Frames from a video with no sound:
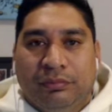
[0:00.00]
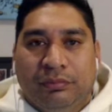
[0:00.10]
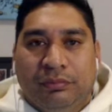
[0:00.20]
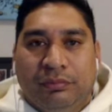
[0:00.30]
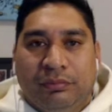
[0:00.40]

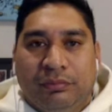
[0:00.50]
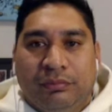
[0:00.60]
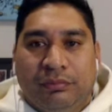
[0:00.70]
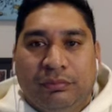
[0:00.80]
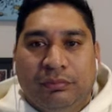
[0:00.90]

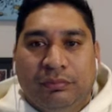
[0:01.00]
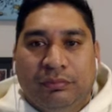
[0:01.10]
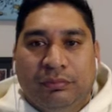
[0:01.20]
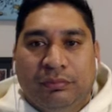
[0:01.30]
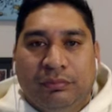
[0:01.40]

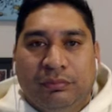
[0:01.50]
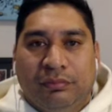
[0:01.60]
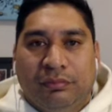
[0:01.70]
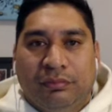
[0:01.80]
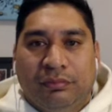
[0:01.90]

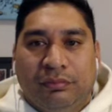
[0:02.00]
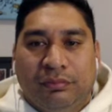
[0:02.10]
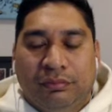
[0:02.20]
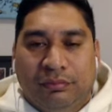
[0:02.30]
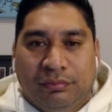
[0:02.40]

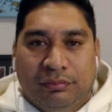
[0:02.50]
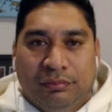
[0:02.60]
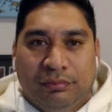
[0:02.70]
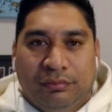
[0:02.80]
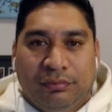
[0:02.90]

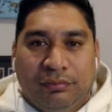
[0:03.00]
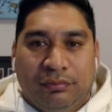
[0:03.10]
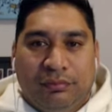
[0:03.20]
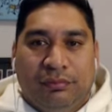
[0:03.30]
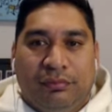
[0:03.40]

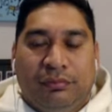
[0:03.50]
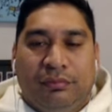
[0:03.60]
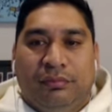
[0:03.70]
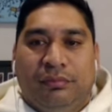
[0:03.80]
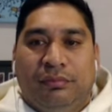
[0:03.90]

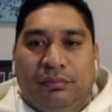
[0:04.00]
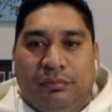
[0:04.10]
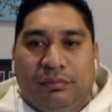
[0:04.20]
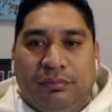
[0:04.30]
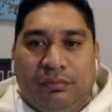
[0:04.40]

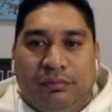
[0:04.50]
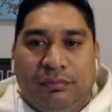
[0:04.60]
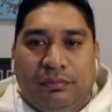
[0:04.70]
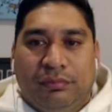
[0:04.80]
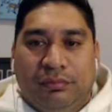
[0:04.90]

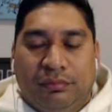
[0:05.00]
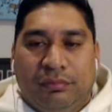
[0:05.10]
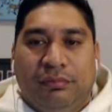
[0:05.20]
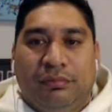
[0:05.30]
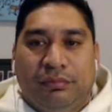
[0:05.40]
No words are spoken by the person on screen.